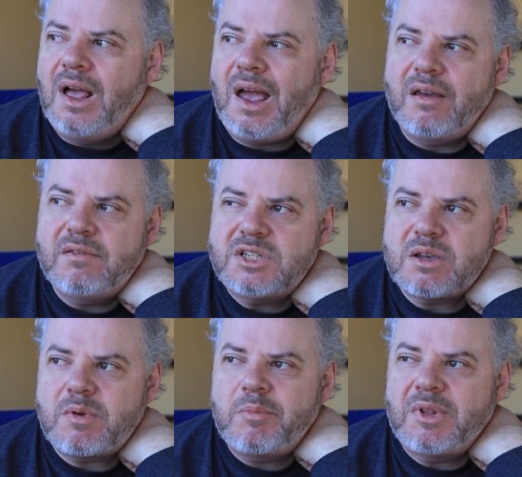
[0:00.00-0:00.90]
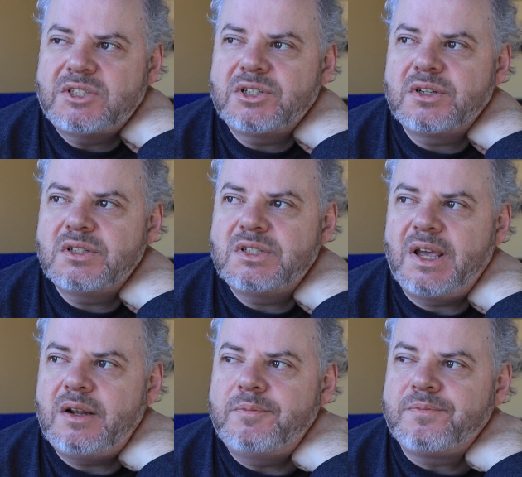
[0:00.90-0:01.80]
I haven't checked my blood sugars
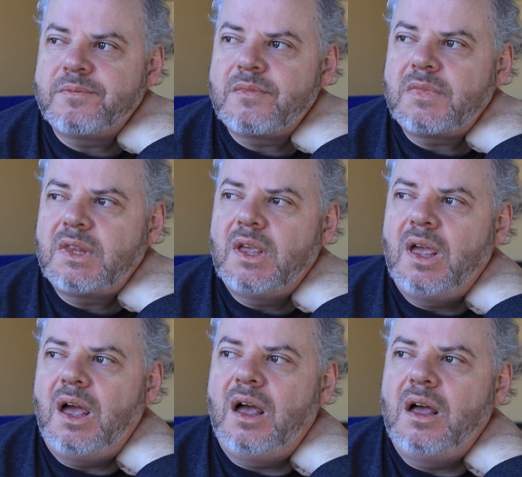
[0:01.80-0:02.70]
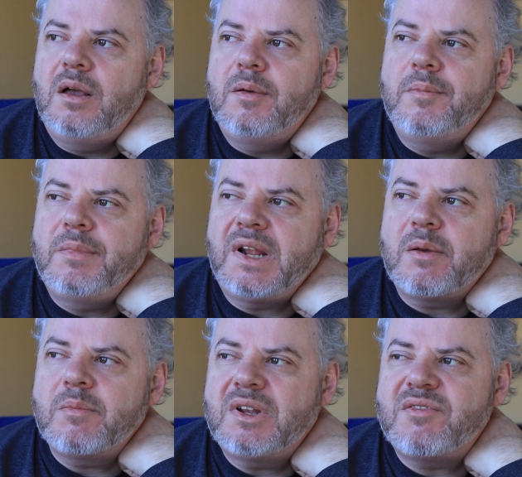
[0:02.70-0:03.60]
yet, but
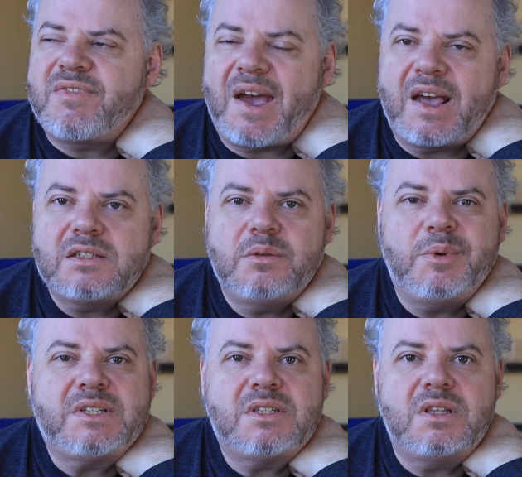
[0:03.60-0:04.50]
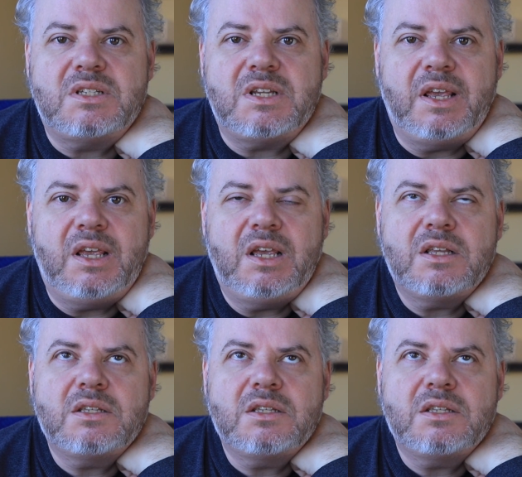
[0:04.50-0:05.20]
I'm gonna fast the rest of the day.